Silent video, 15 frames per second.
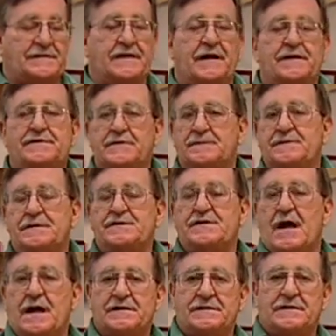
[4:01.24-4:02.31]
say a gypsy
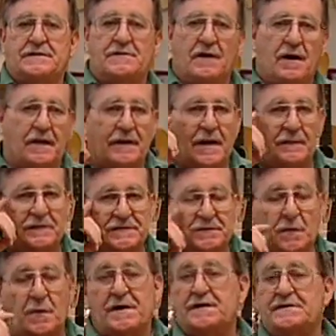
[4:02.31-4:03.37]
jazz guitar that was
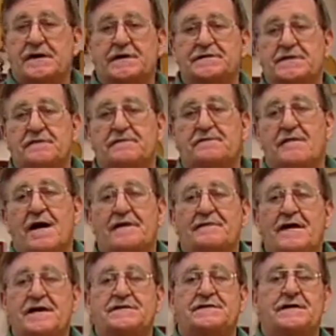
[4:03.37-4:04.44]
26
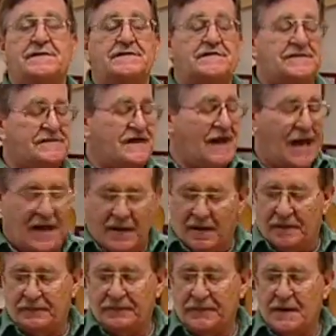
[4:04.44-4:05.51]
5/8 inch
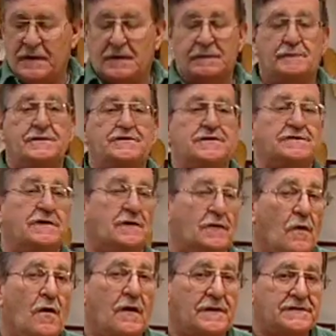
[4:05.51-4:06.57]
scale, which is a
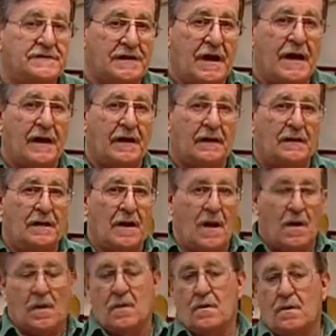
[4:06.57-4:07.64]
long scale,
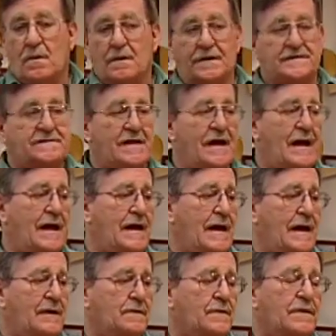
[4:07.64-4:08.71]
or let's say I
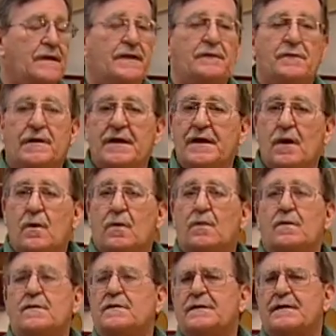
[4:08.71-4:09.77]
had a really, really
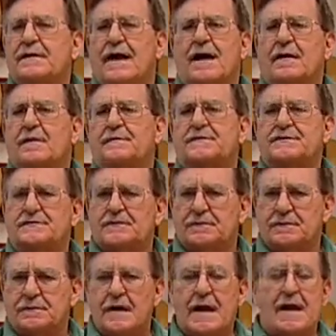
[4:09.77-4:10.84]
old
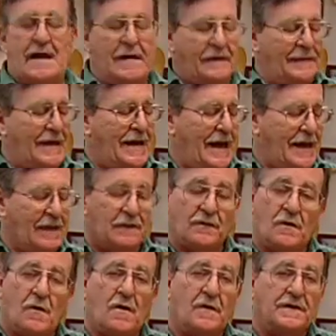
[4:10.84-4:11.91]
Kalamazoo that had a
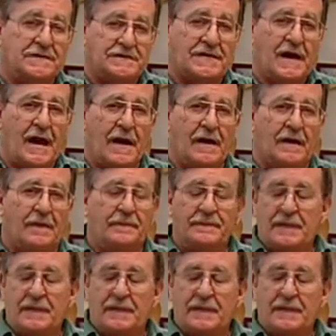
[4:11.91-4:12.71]
long scale.